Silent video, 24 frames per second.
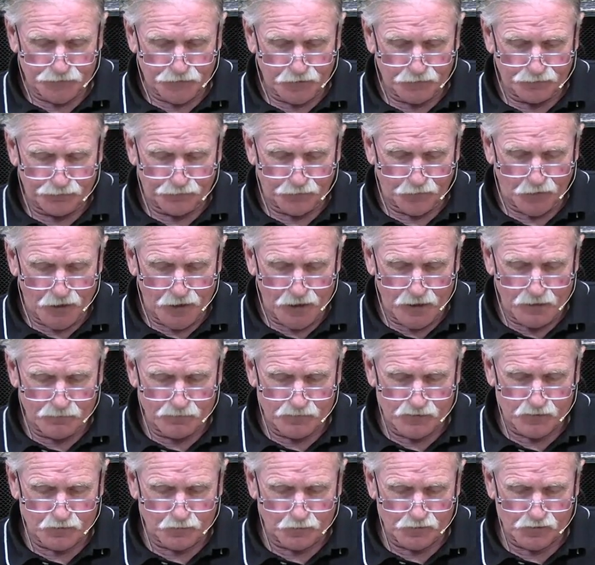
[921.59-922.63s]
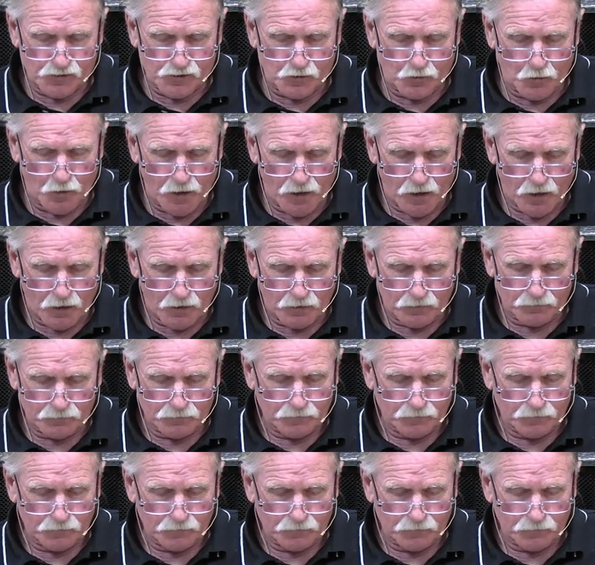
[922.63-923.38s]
their frames were square,